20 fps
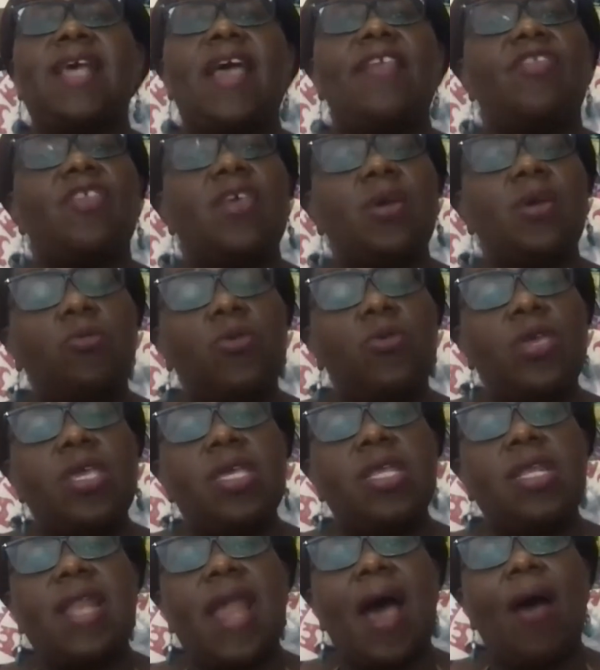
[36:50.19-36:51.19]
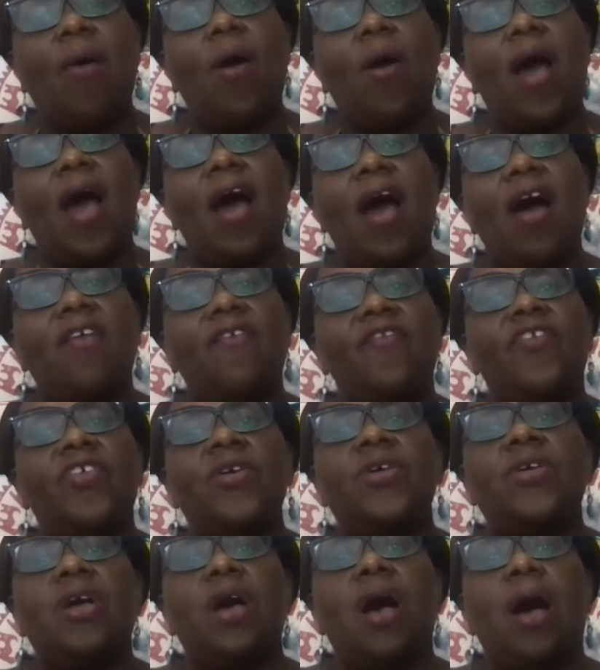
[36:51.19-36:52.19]
I think we now have
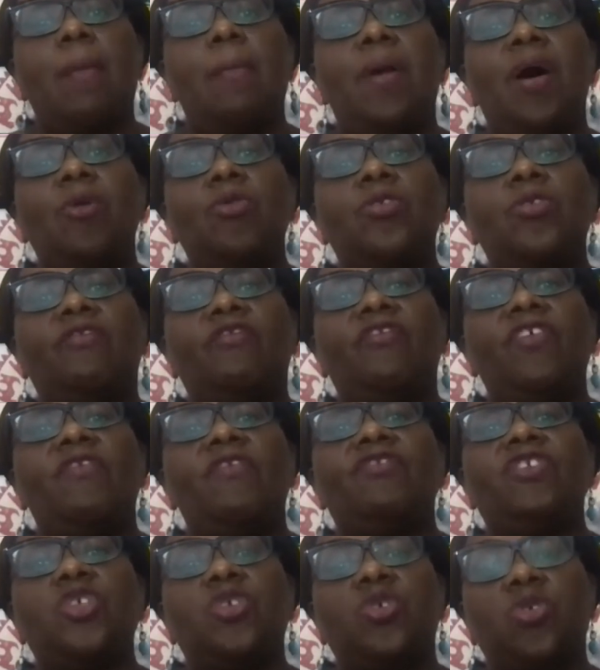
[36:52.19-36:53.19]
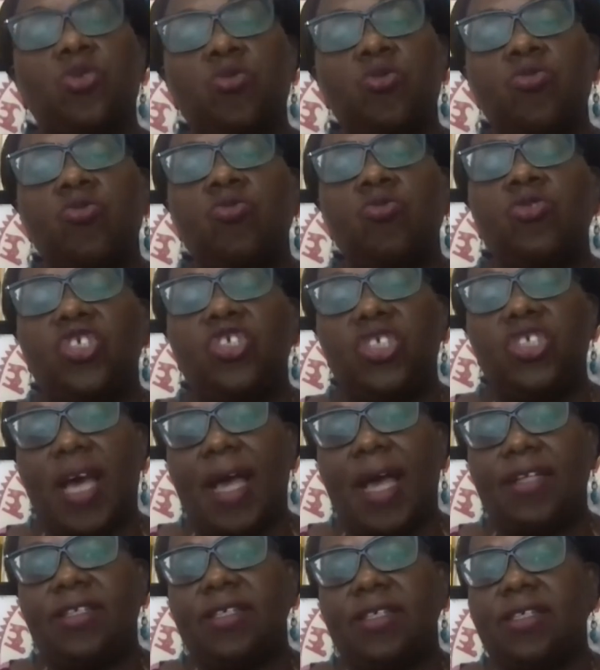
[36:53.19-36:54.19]
about 52
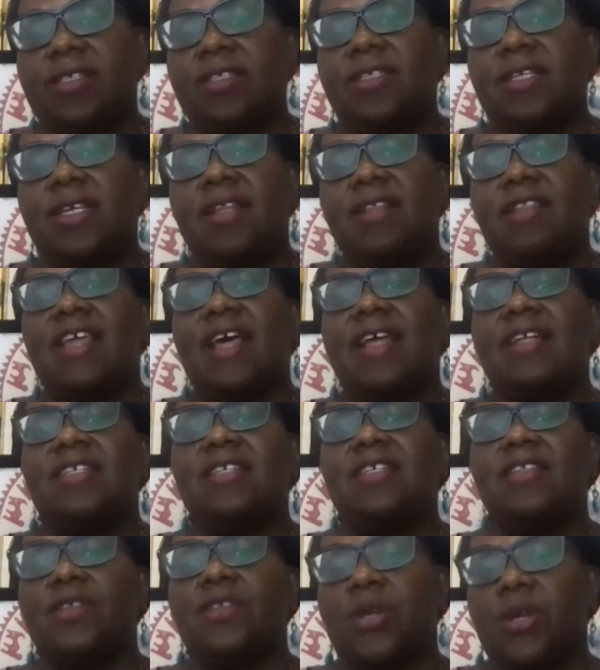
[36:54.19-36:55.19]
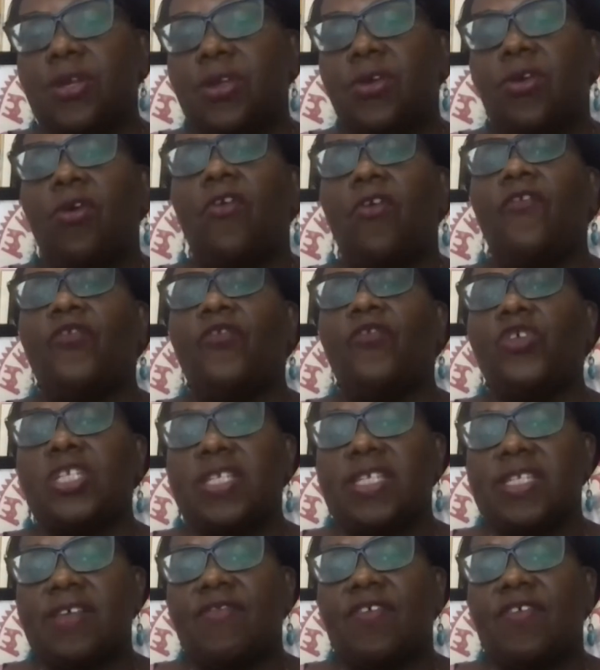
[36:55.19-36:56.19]
judges in 33 of
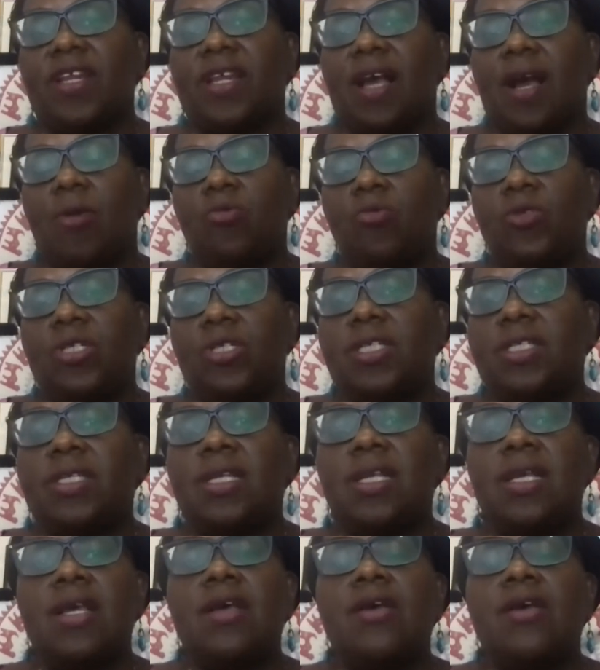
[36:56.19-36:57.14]
47 counties,